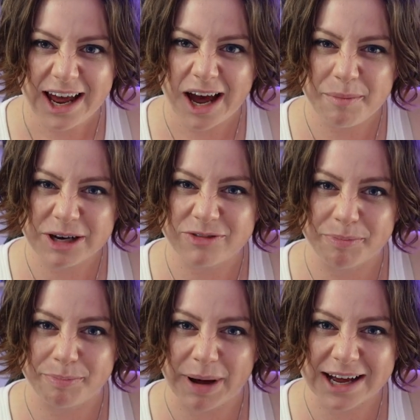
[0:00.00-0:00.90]
a bit of a
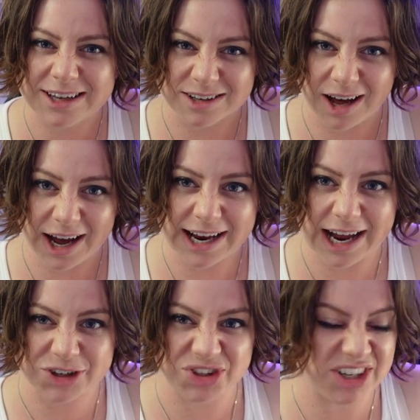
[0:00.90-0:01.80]
backlight
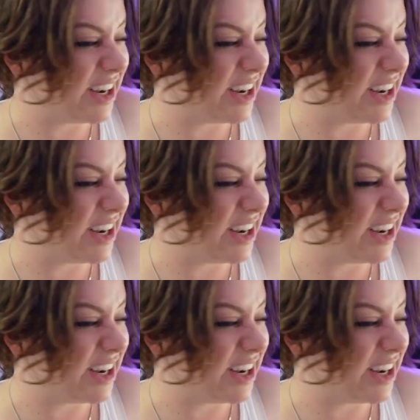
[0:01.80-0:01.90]
actually